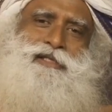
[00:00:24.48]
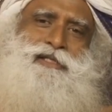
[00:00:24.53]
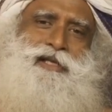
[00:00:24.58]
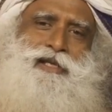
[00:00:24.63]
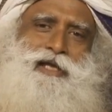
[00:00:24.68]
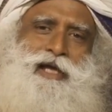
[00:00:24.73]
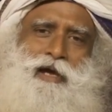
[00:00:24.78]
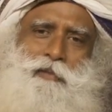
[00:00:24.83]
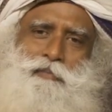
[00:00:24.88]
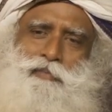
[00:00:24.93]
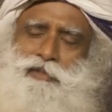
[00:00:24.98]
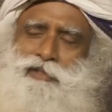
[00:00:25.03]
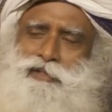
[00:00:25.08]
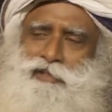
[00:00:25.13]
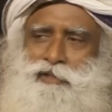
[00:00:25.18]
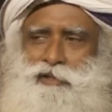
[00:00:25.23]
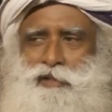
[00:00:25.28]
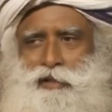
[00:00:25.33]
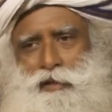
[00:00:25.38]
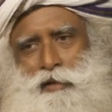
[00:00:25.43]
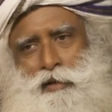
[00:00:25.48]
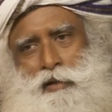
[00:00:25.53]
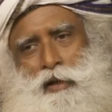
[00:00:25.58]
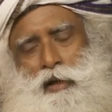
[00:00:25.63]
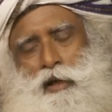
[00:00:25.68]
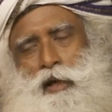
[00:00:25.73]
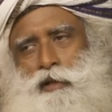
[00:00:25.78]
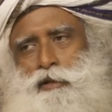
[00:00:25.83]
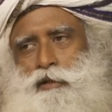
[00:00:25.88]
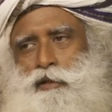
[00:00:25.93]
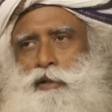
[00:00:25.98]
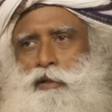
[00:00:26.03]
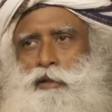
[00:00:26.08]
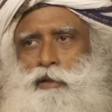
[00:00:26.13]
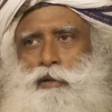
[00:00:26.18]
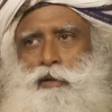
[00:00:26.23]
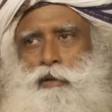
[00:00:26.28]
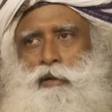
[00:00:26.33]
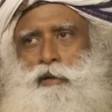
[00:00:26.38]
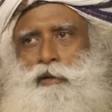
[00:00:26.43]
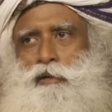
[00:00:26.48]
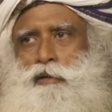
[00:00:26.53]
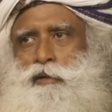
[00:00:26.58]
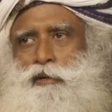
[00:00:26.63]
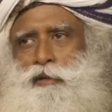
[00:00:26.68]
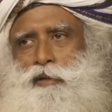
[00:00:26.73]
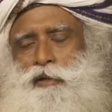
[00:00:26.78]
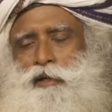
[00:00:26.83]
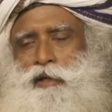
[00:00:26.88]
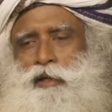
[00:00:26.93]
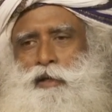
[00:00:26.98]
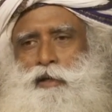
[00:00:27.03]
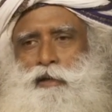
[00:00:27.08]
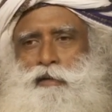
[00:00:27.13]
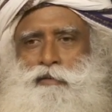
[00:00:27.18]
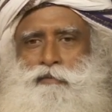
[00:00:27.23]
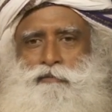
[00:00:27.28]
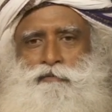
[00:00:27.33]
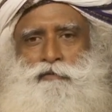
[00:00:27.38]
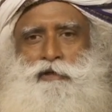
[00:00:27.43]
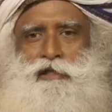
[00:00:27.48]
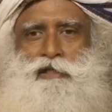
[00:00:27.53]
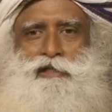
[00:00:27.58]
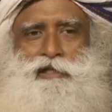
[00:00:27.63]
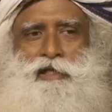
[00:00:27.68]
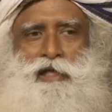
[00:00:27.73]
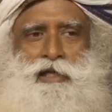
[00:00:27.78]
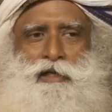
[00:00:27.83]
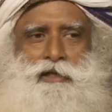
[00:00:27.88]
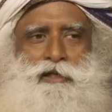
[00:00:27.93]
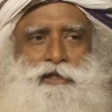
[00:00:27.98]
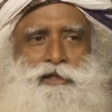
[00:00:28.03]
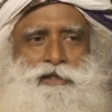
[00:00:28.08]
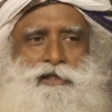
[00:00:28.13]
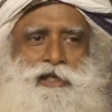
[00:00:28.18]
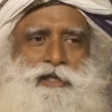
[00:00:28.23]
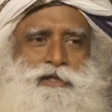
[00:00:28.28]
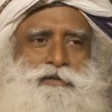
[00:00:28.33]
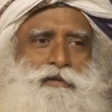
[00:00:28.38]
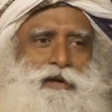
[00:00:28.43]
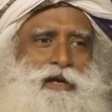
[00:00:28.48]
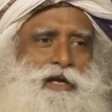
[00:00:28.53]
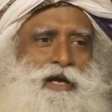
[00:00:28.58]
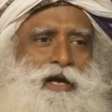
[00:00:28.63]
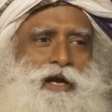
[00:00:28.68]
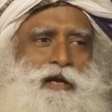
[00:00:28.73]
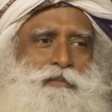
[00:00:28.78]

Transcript: happens, I think God wills like this. That's why I'm